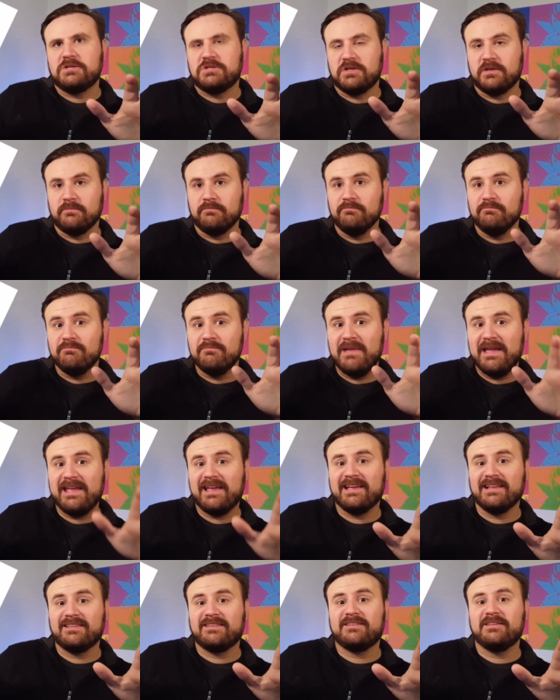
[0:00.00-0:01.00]
they should
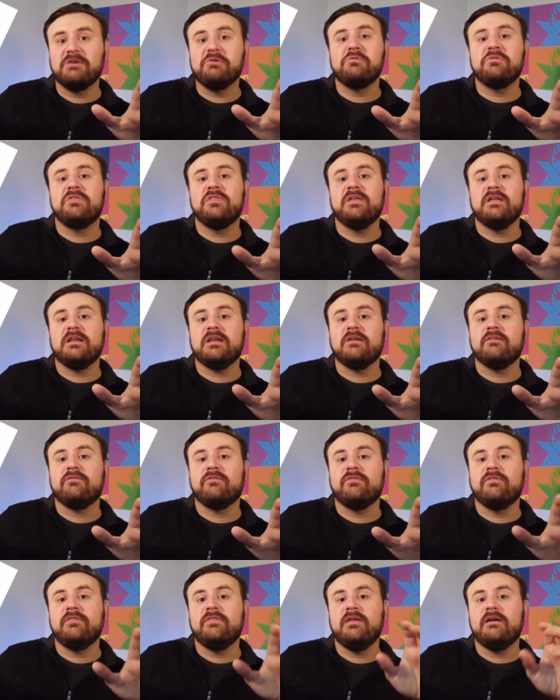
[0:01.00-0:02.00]
make it so that
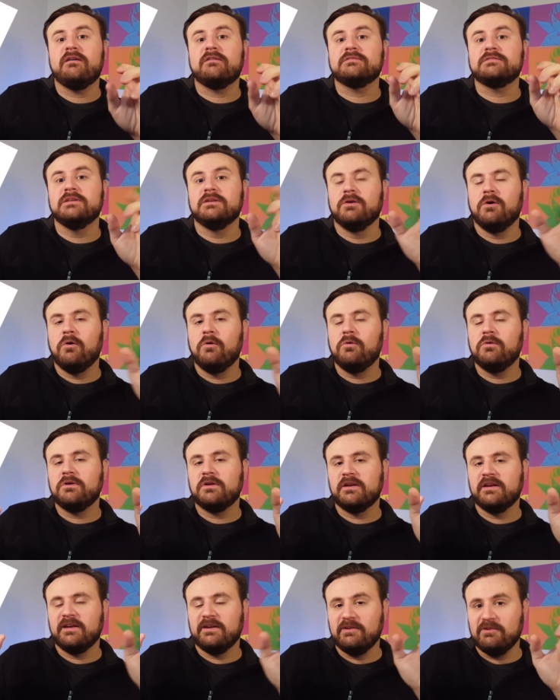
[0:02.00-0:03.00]
if there's an old
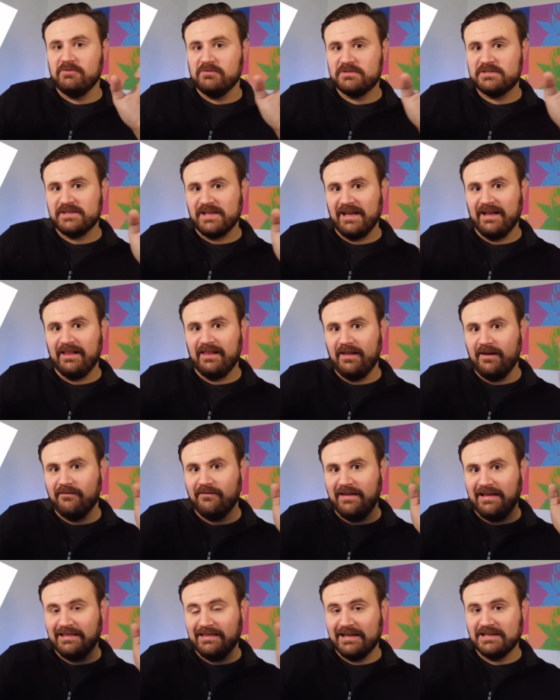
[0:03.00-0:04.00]
and a new style
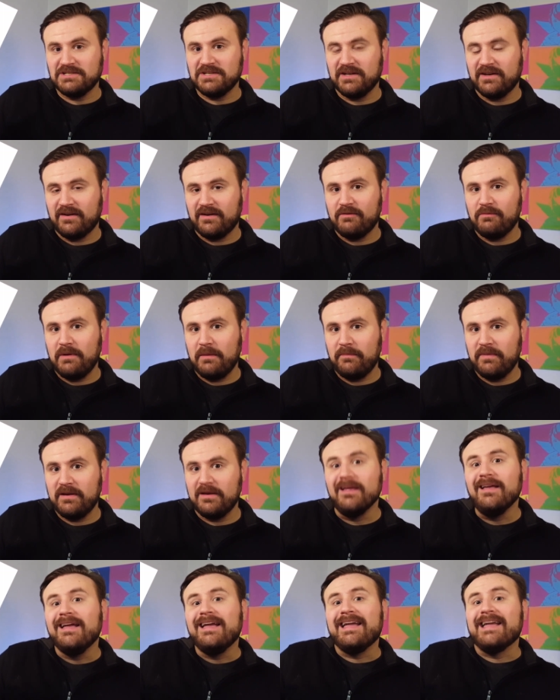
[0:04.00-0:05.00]
of a legendary
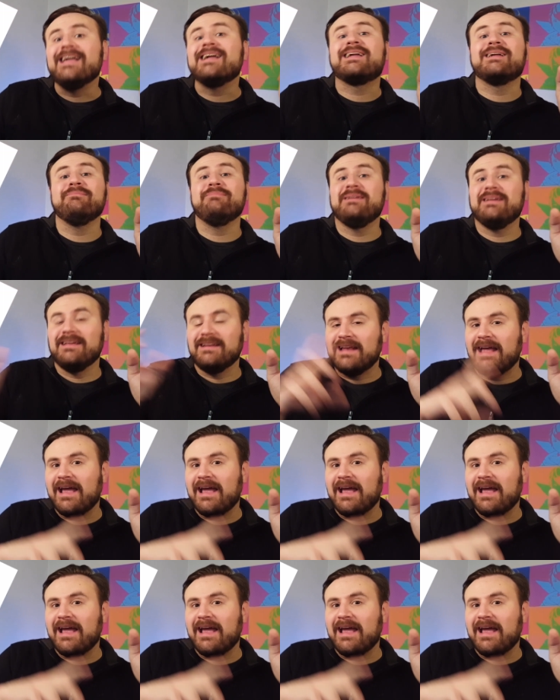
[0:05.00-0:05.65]
weapon, it can be